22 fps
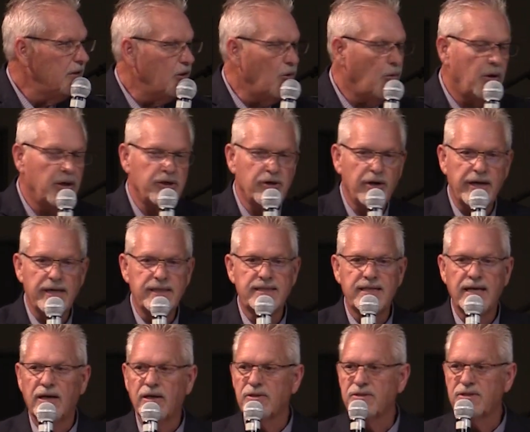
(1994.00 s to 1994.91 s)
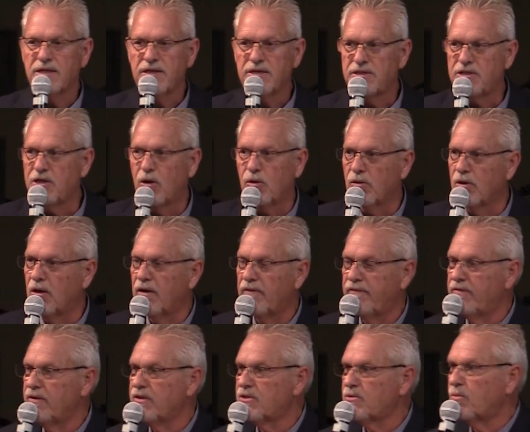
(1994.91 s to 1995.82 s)
No wonder he tells us don't
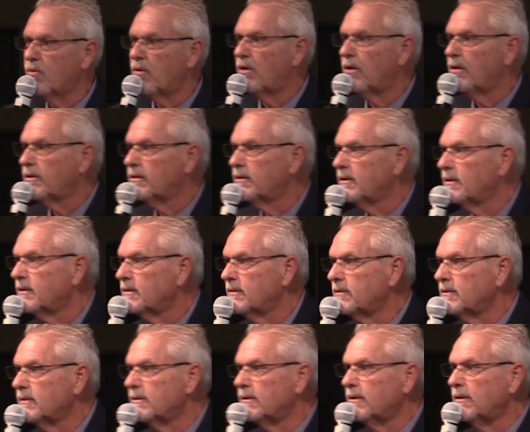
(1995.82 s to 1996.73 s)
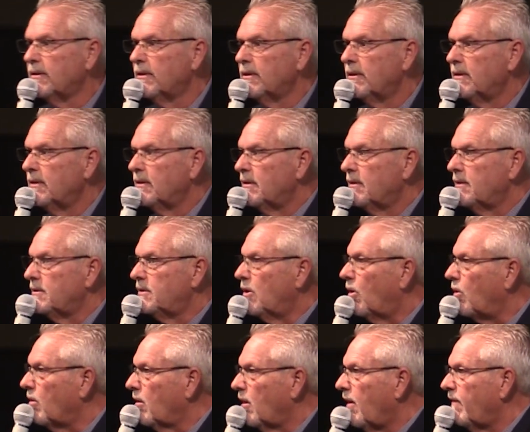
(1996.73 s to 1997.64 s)
love this world.
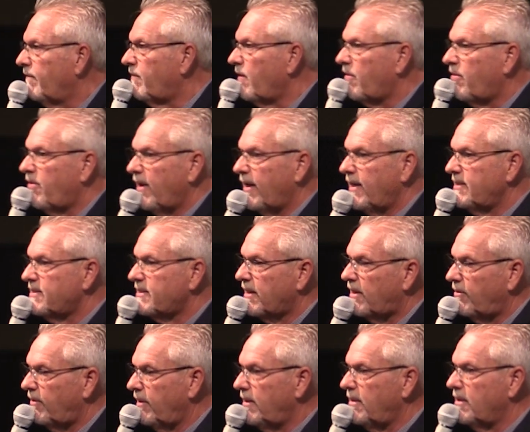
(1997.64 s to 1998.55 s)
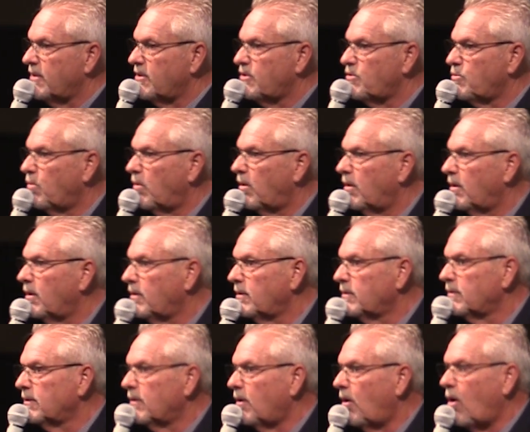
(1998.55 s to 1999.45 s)
Don't love the things that are in this world.
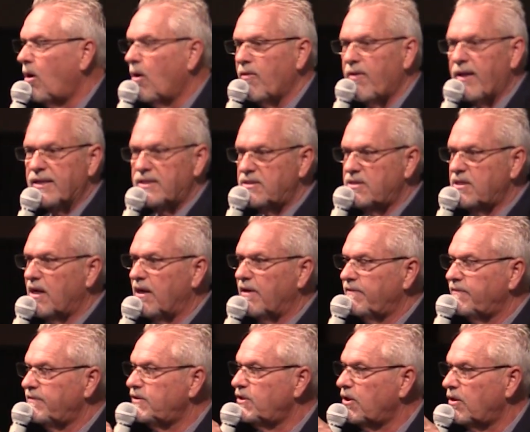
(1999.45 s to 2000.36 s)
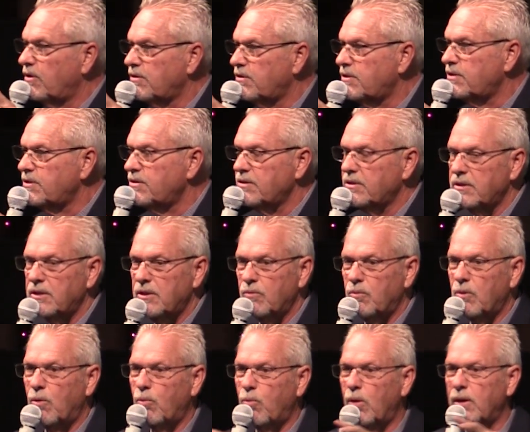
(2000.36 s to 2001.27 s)
All that stuff, church,
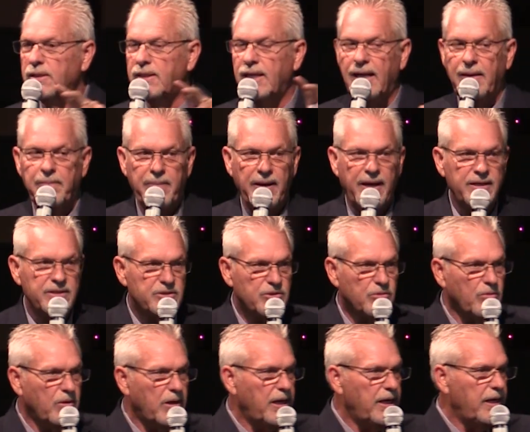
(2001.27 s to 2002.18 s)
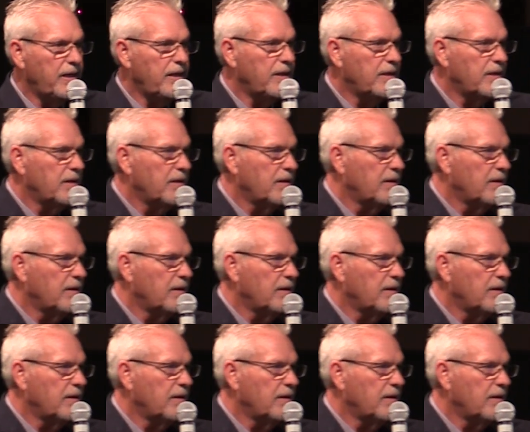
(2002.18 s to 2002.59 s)
will one day pass away.